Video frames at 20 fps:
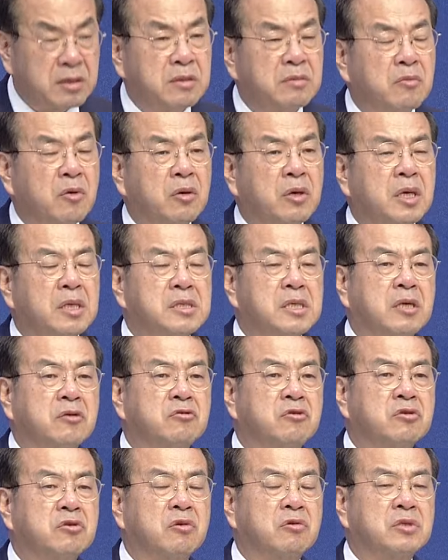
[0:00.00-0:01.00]
in every
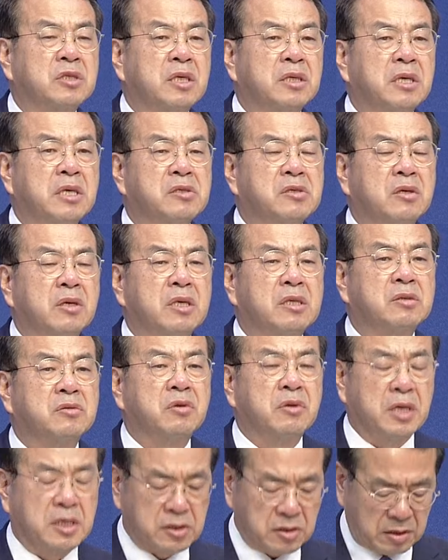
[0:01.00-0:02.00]
corner of our
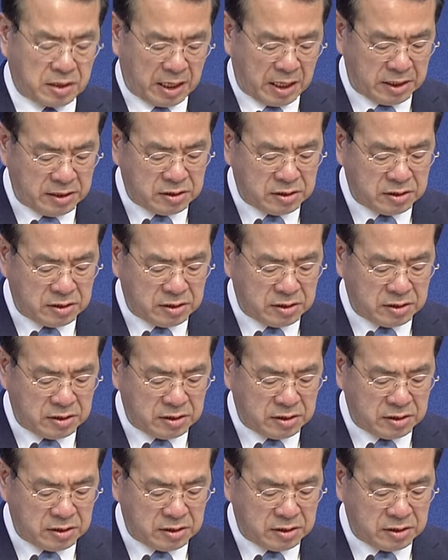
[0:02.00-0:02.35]
country.